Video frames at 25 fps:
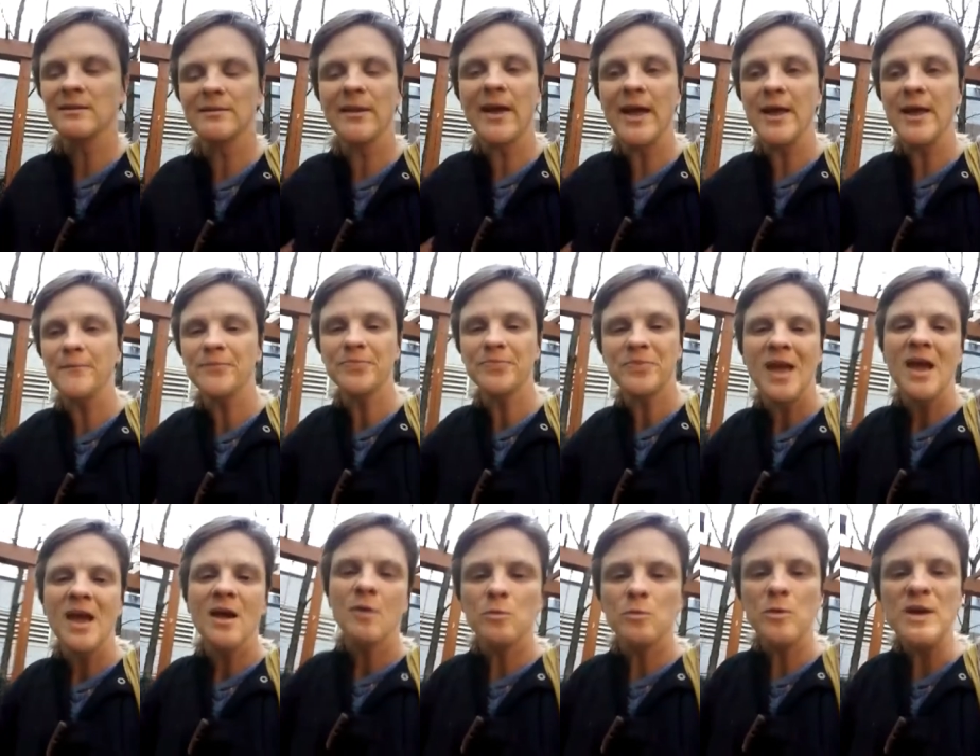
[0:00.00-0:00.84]
Like
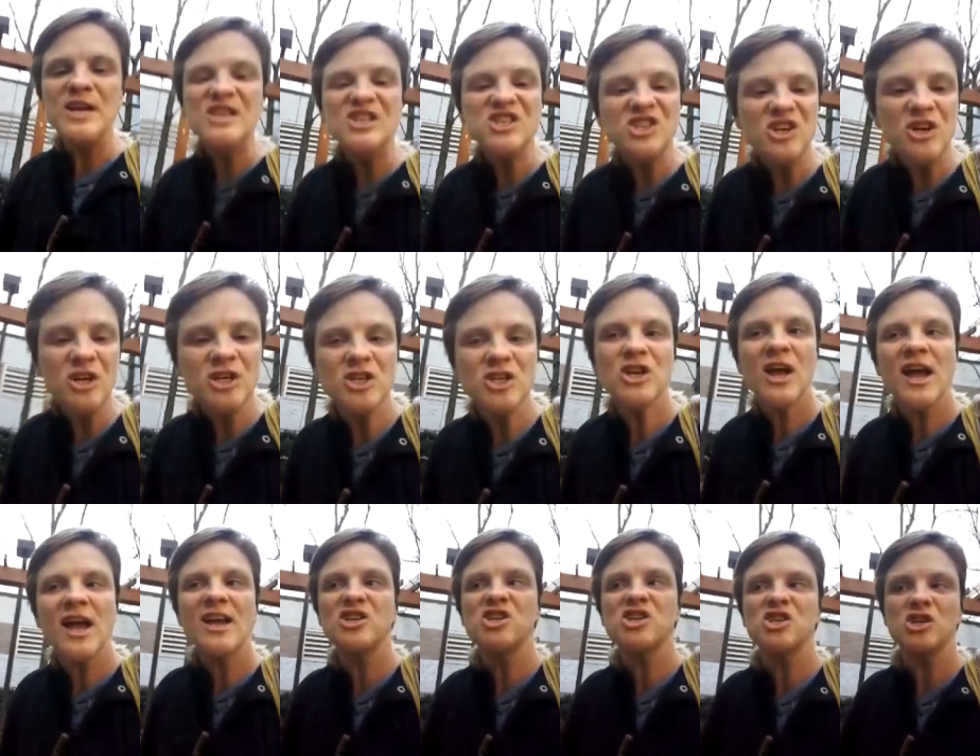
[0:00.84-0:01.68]
research
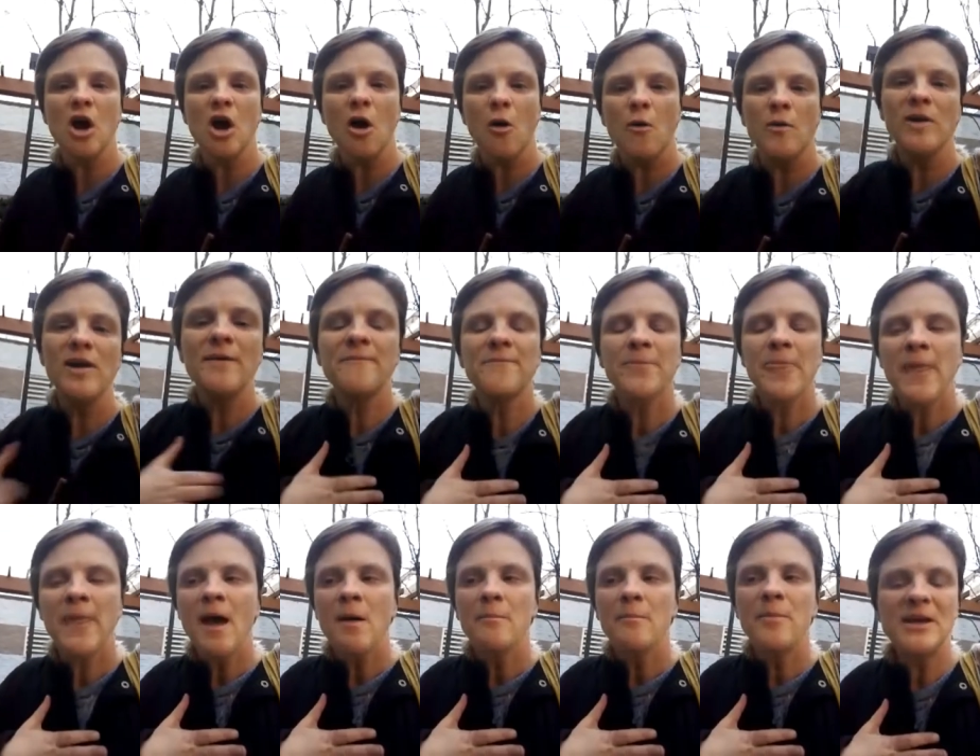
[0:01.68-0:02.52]
has shown
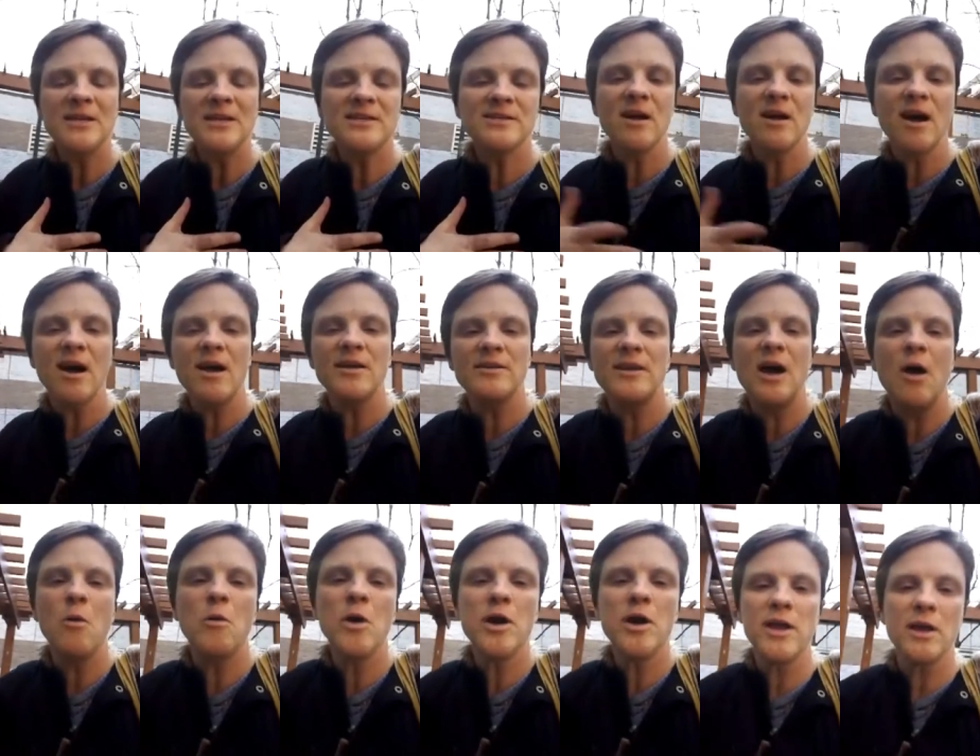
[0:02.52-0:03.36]
based on
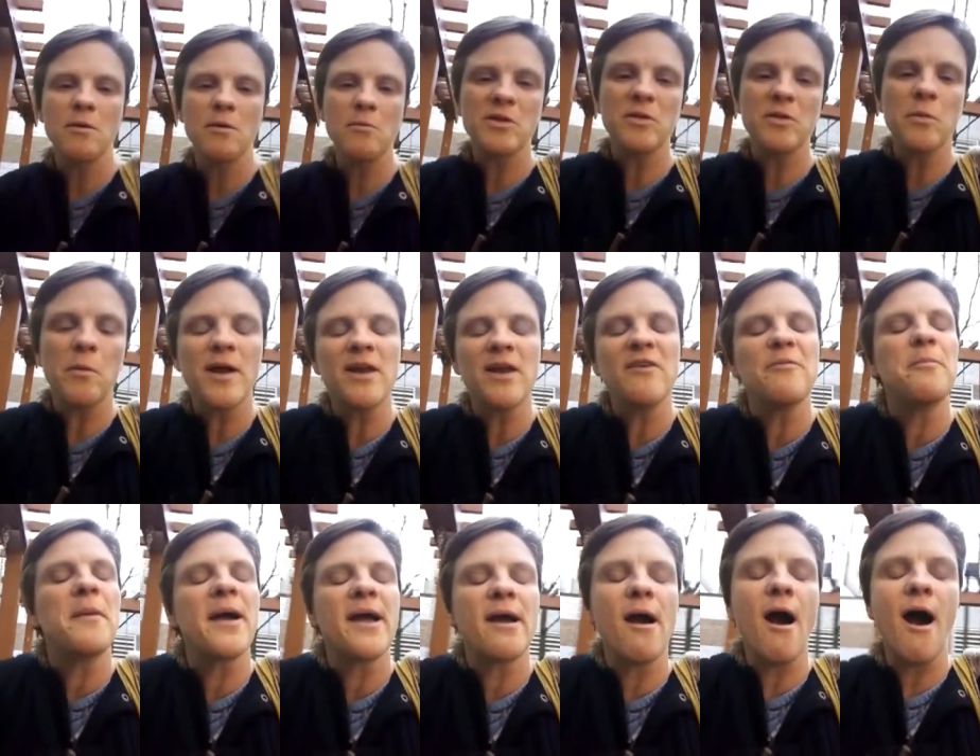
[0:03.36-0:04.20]
working with one of
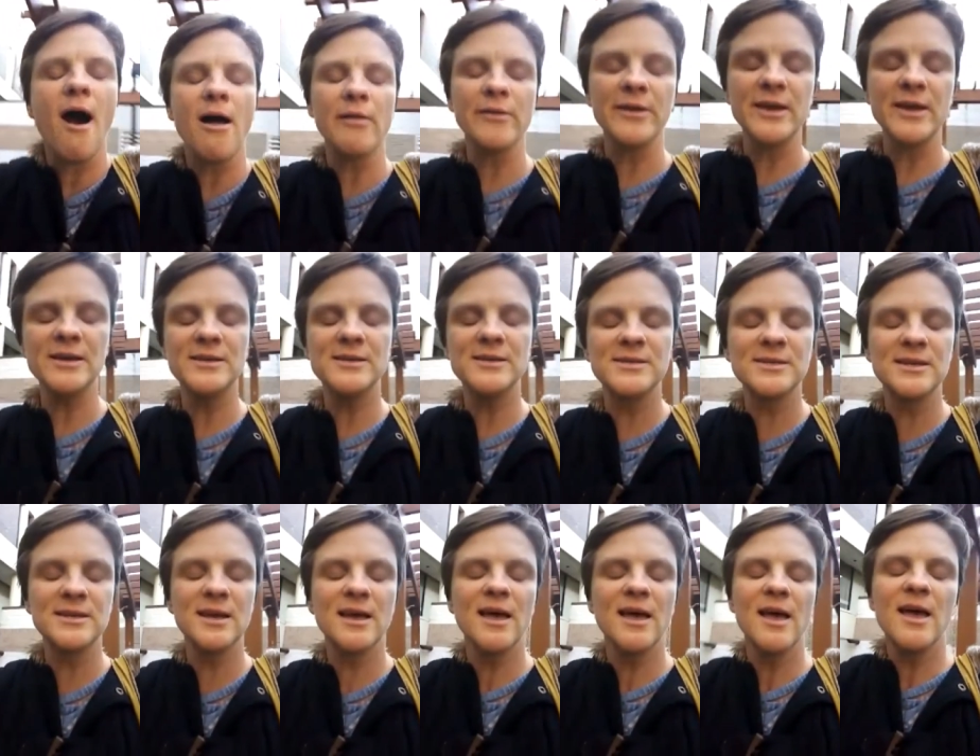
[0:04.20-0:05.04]
my
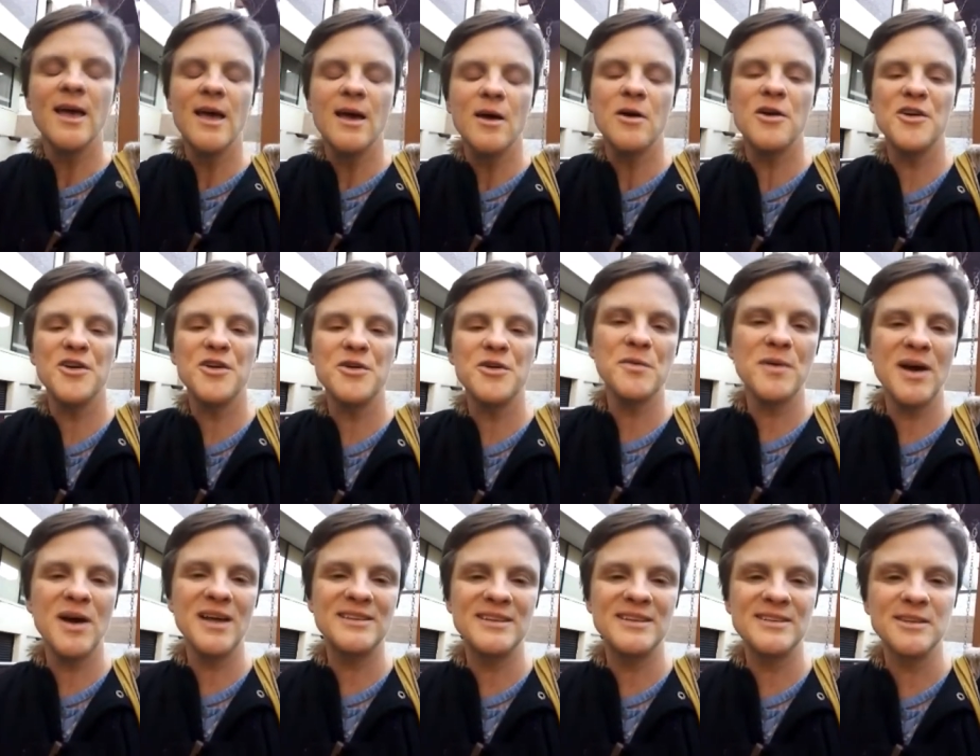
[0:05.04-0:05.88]
colleagues who
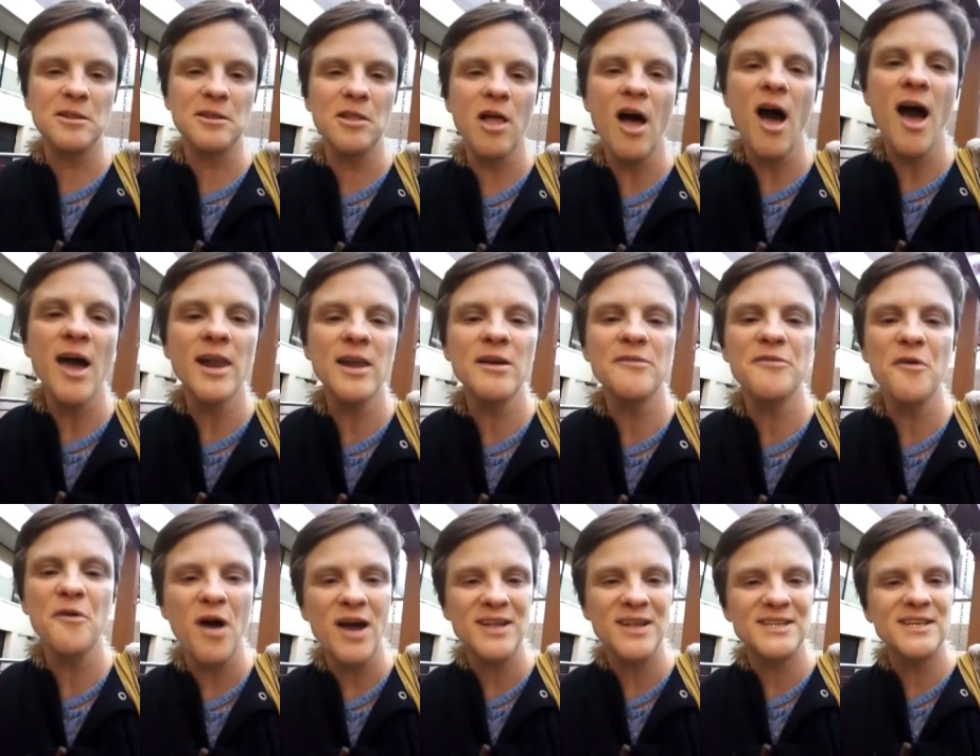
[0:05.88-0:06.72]
does a lot of
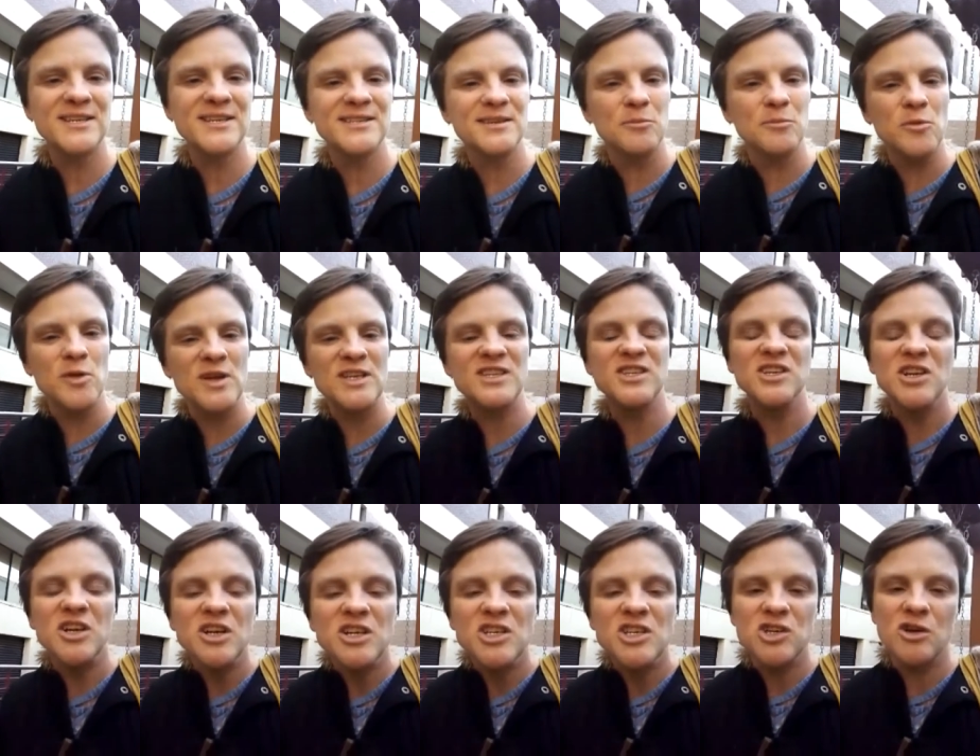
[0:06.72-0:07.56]
autism
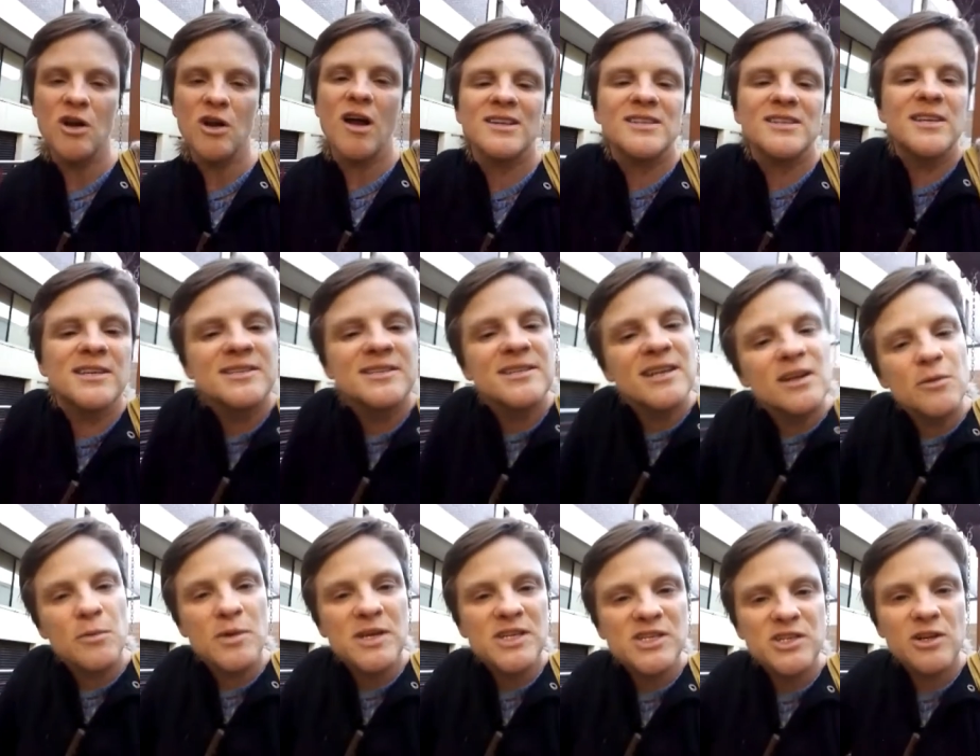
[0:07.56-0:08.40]
research or
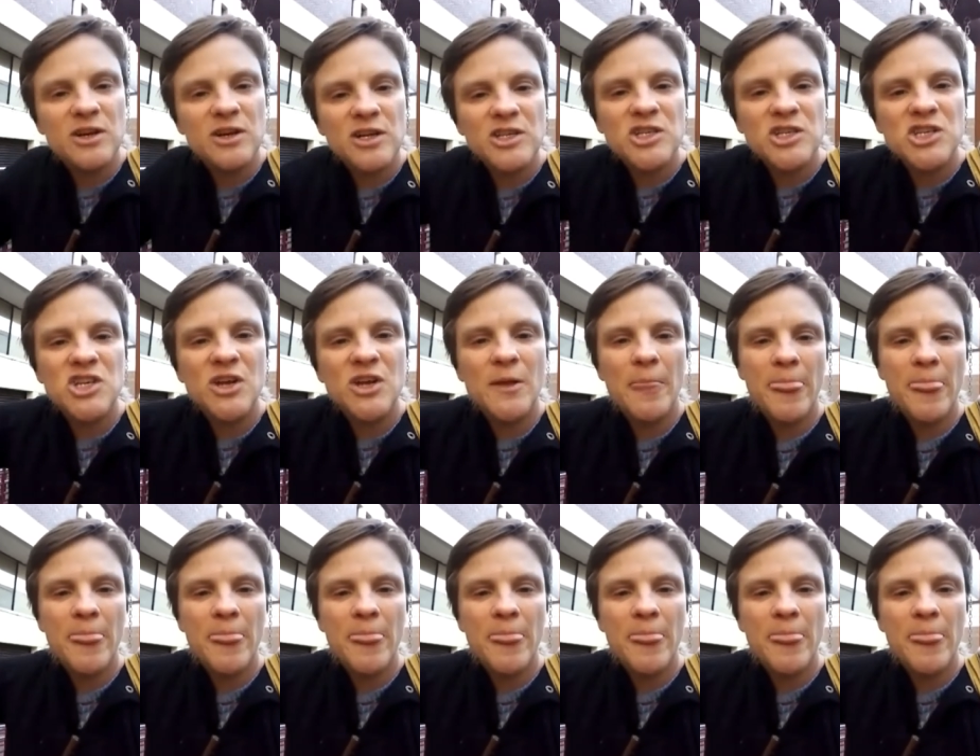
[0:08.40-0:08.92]
autistic research.